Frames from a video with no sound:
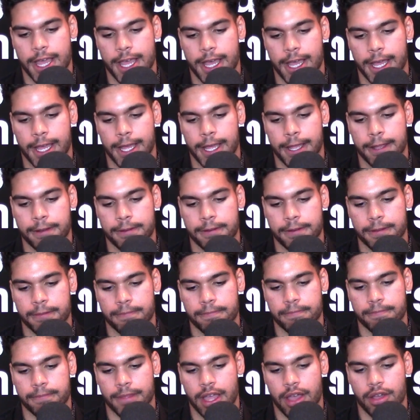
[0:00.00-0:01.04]
And
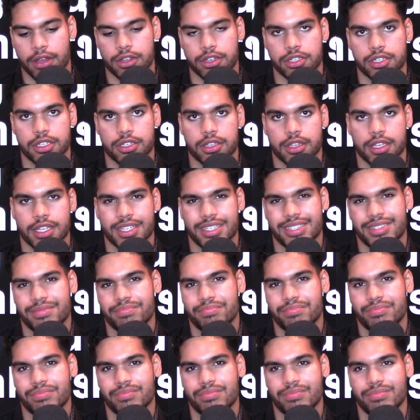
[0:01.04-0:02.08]
how can this
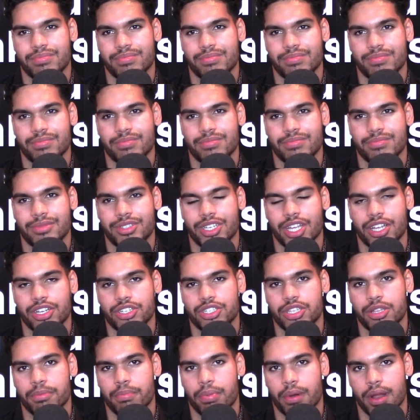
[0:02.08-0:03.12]

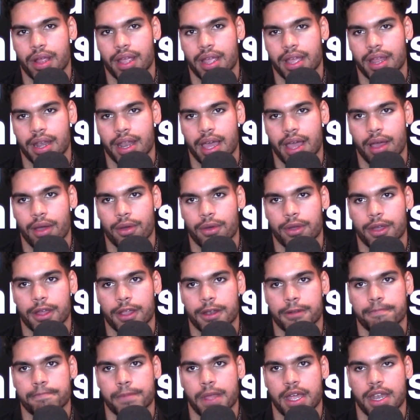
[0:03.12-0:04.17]
change the brain? How
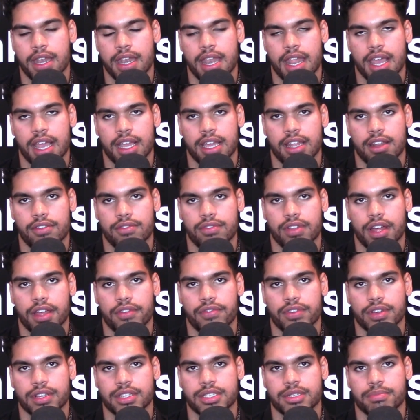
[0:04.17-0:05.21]
can a negative
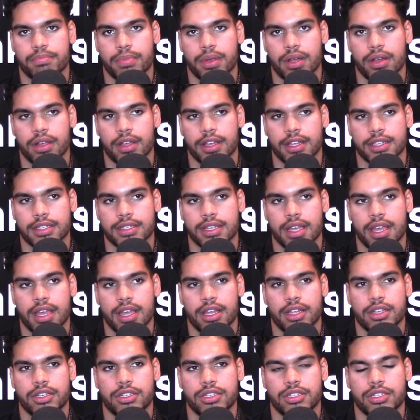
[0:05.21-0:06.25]
life experience
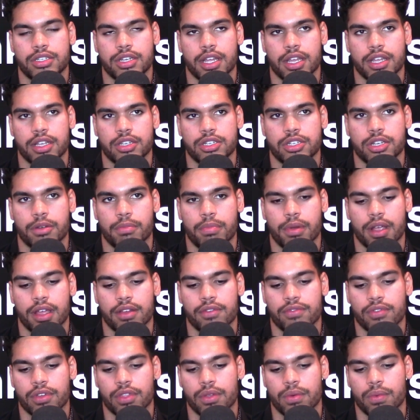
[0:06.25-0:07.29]
change your
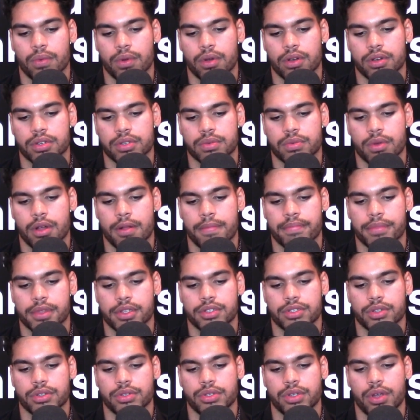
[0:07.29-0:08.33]
brain for the worse? Well,
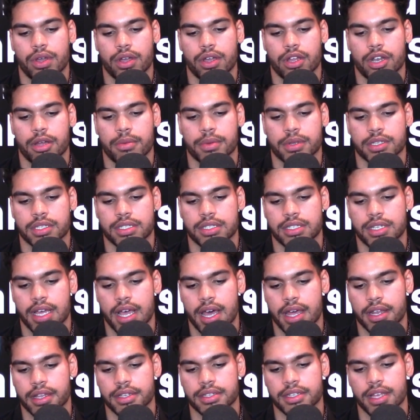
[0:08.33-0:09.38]
socioeconomic
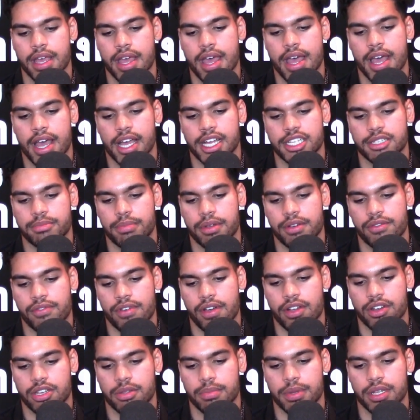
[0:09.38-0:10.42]
status has been
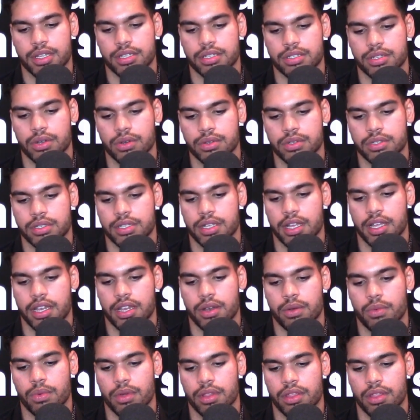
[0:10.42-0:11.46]
found to be
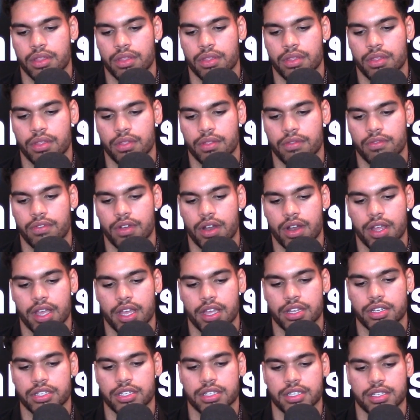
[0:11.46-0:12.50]
associated with
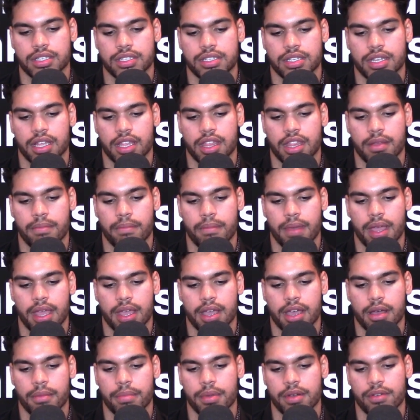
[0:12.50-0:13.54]
variations in the
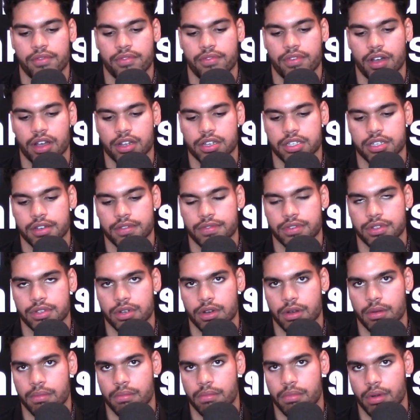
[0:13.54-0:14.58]
makeup and function of
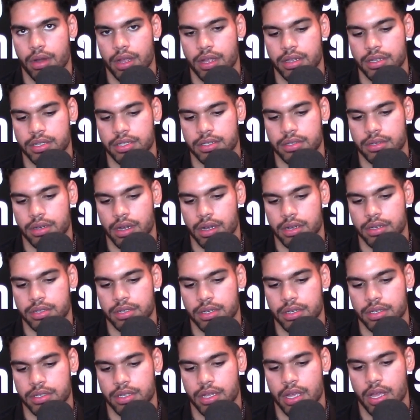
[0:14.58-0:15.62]
certain brain
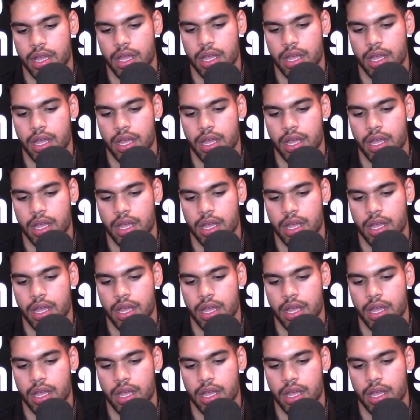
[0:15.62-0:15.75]
structures.